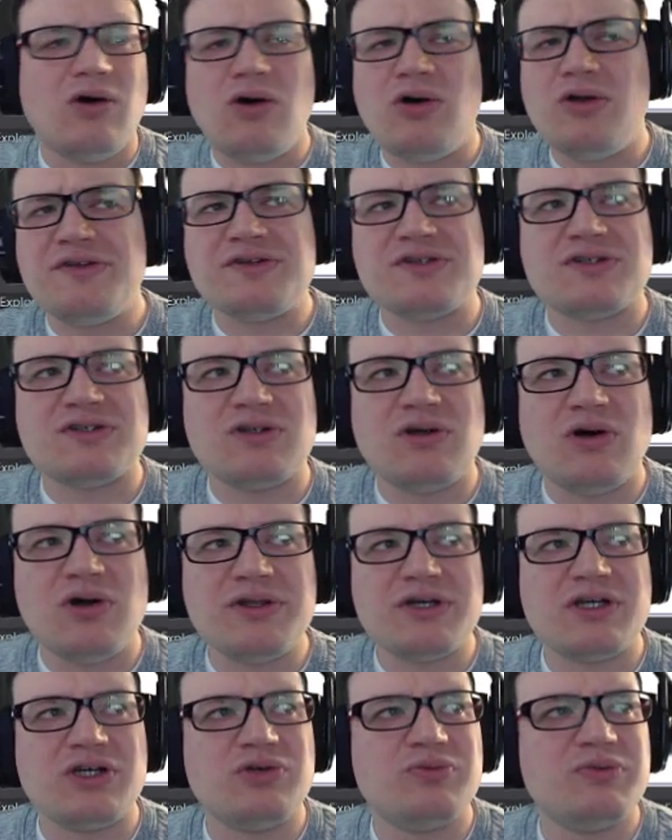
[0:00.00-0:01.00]

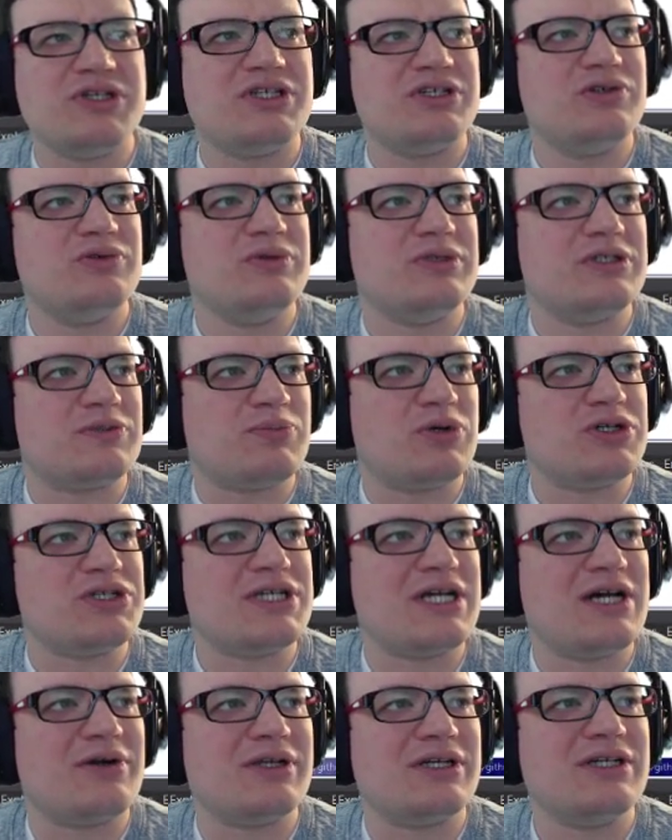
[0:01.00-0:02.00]
the code we do is
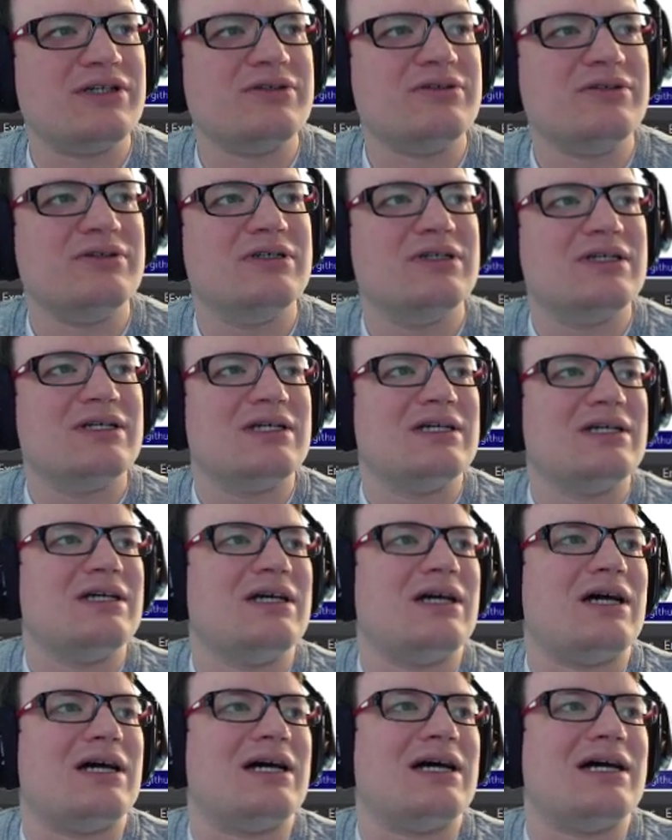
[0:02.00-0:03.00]
pushed out here
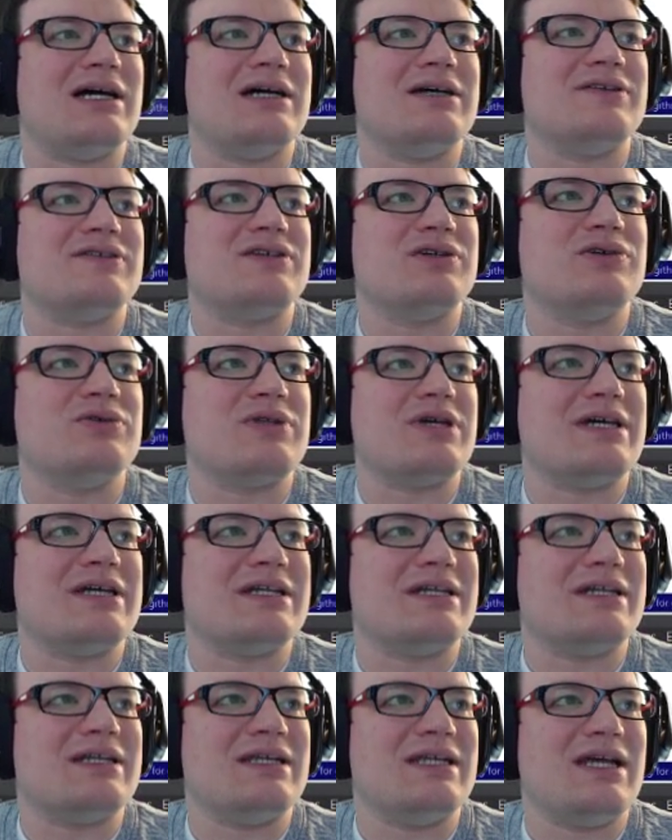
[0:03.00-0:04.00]
so that
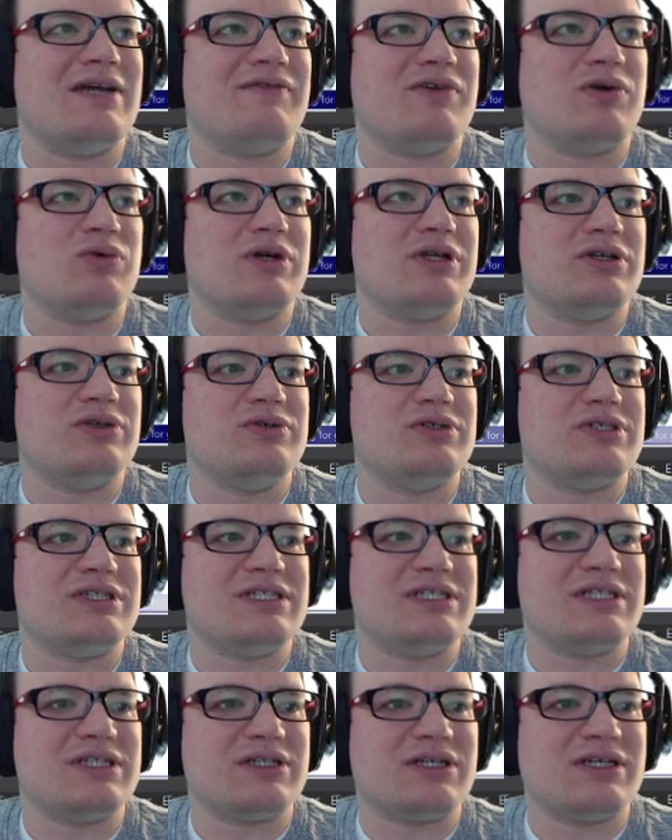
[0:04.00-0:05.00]
everyone who's
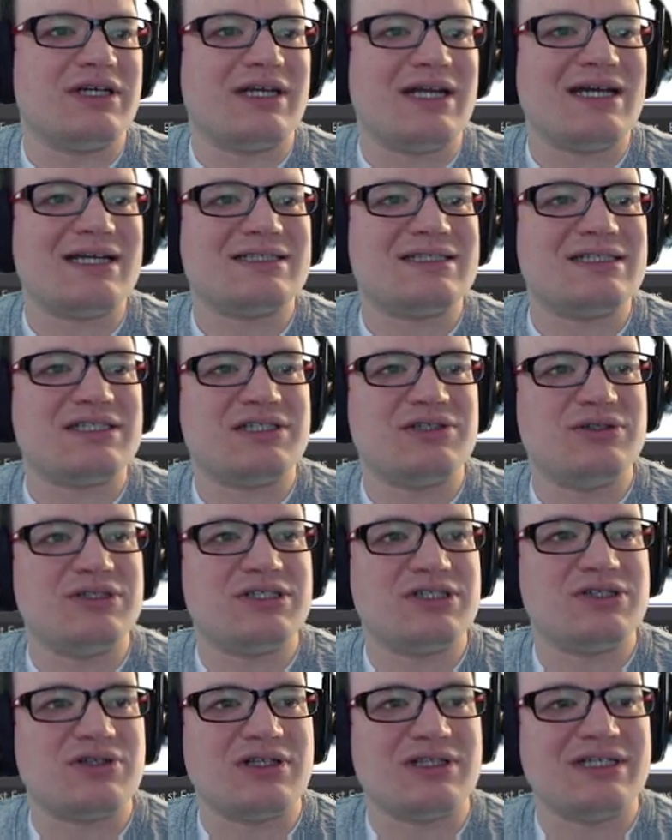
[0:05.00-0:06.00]
in here can get access to
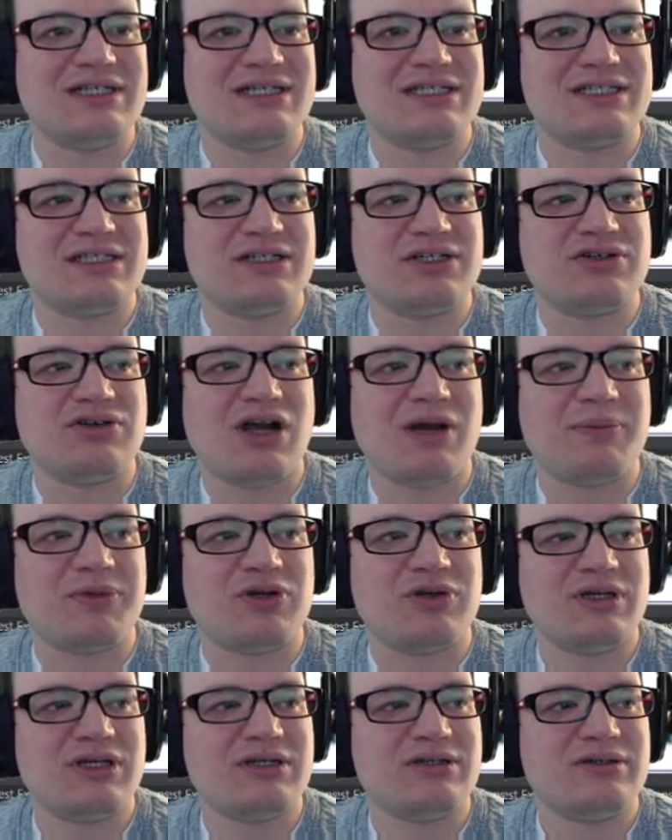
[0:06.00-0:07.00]
it. So the link is going to drop you
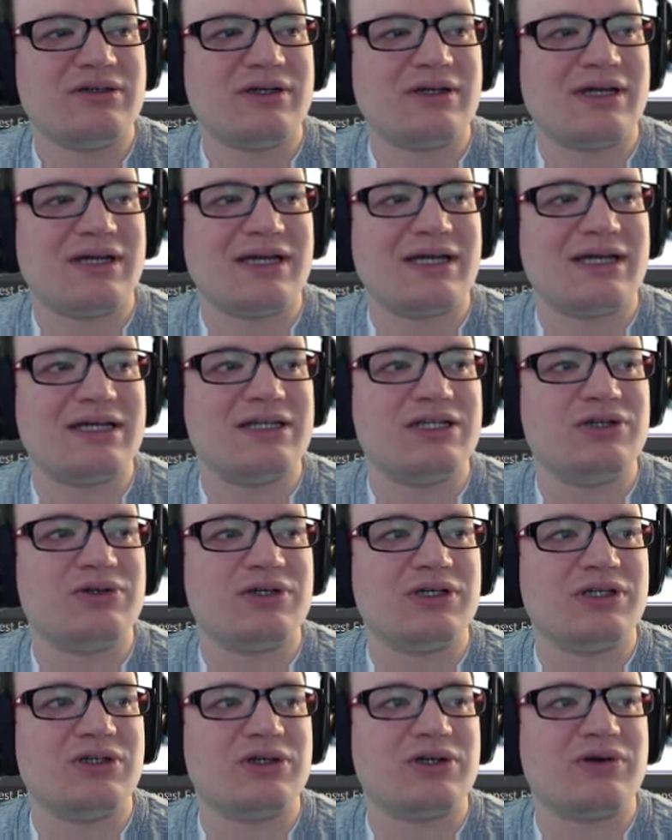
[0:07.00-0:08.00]
here, and you
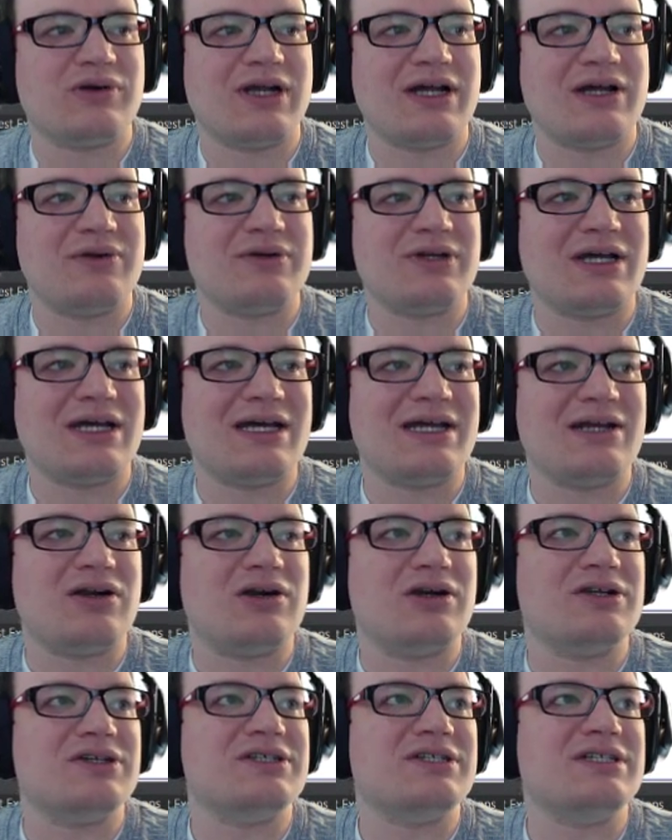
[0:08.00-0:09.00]
can look around at
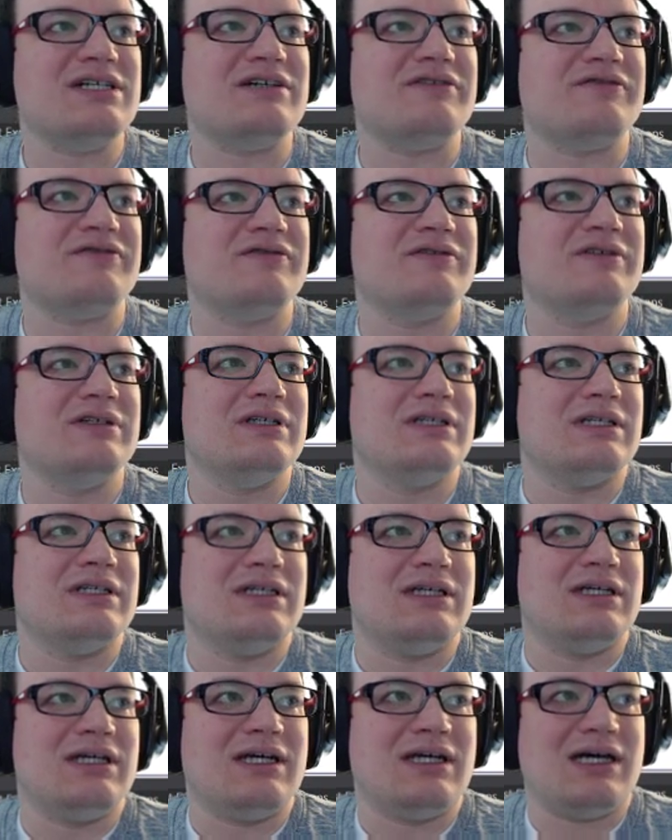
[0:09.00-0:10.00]
our stuff.
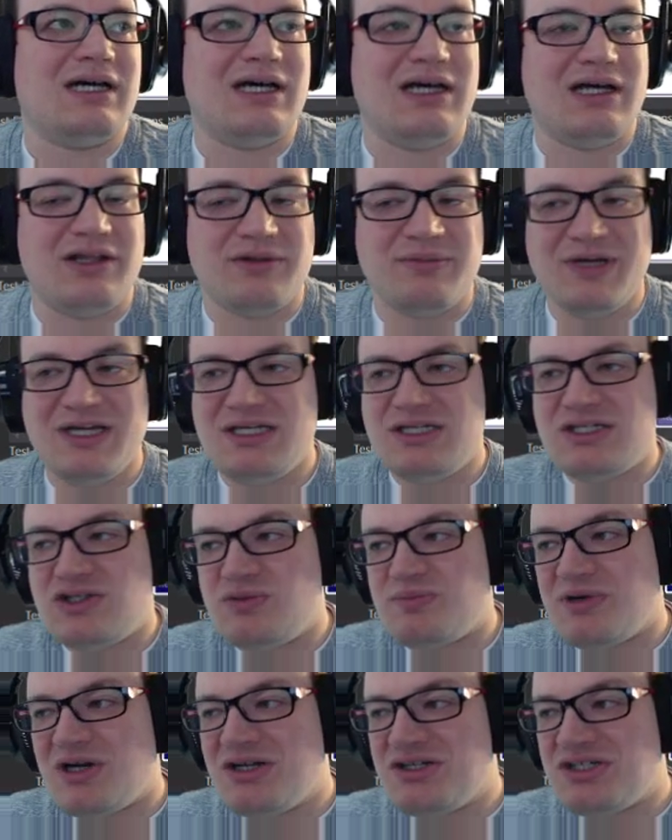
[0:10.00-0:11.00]
The main
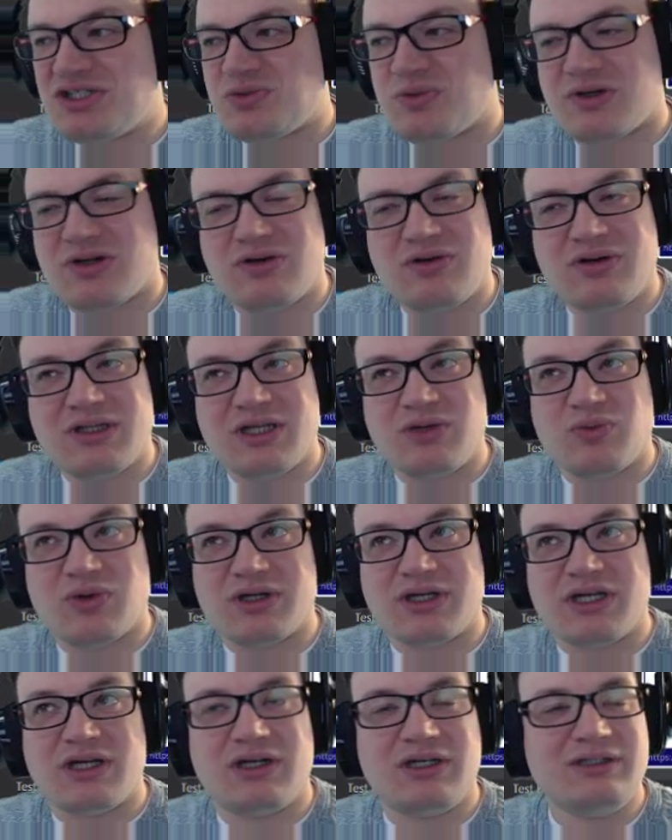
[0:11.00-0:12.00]
two projects we're currently
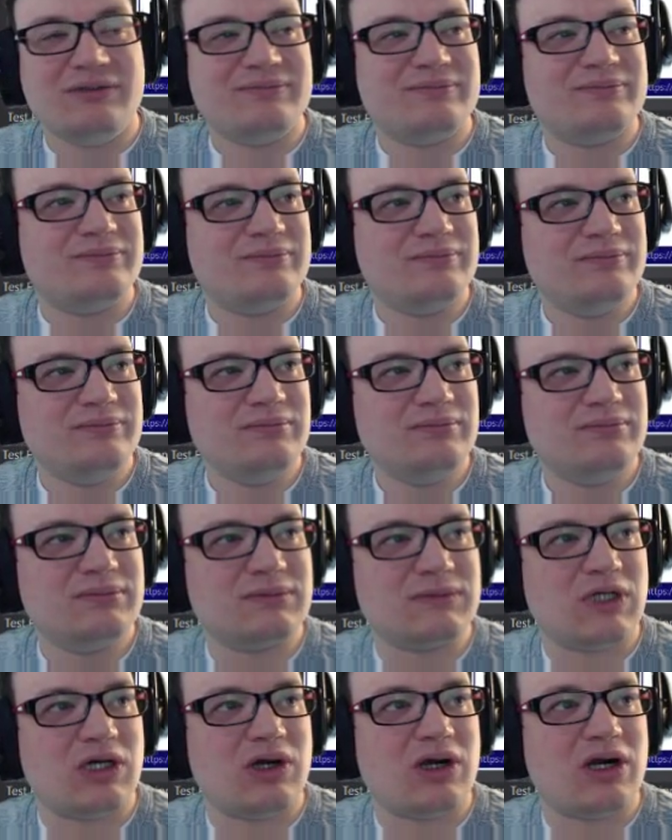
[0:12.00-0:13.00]
working on
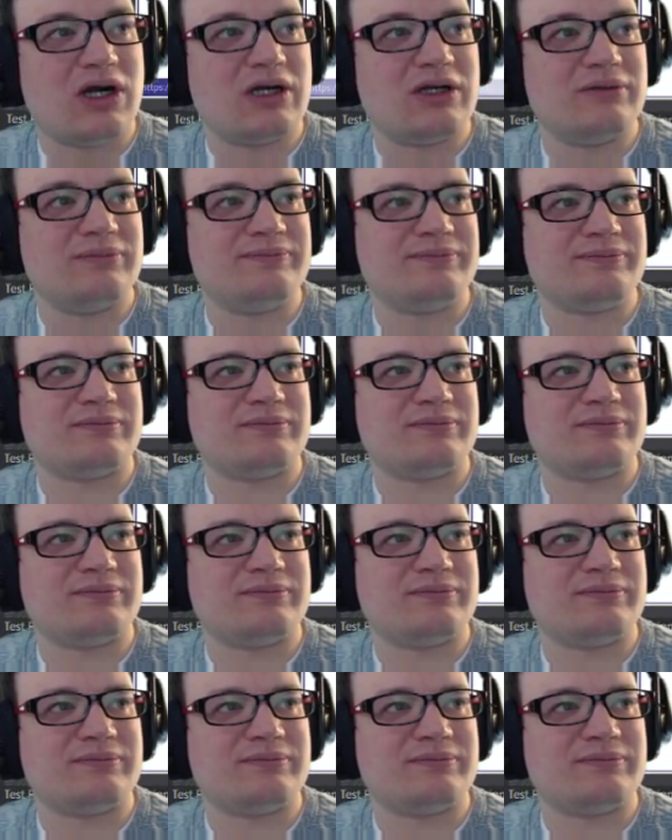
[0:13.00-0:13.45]
are